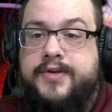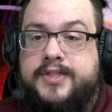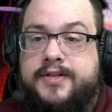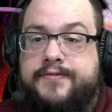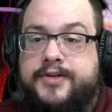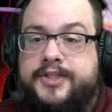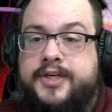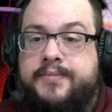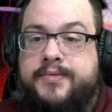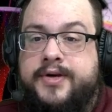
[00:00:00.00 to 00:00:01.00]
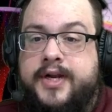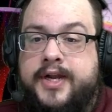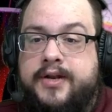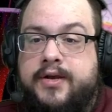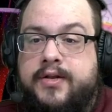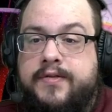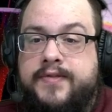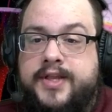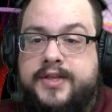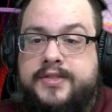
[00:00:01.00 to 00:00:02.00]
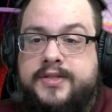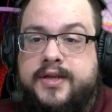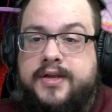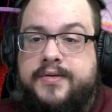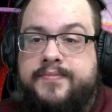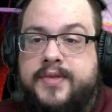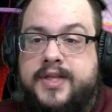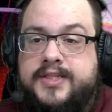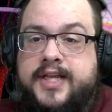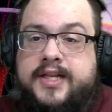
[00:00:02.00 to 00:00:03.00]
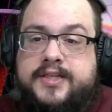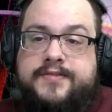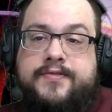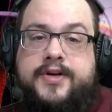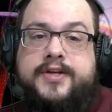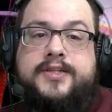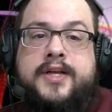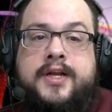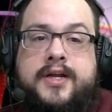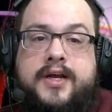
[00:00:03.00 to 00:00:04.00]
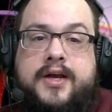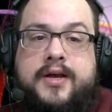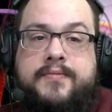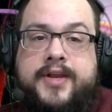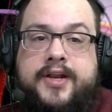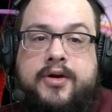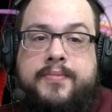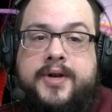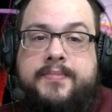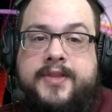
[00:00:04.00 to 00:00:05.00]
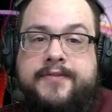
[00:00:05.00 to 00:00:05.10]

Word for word: see the version number and all of these um, settings for it. Um, we can open up the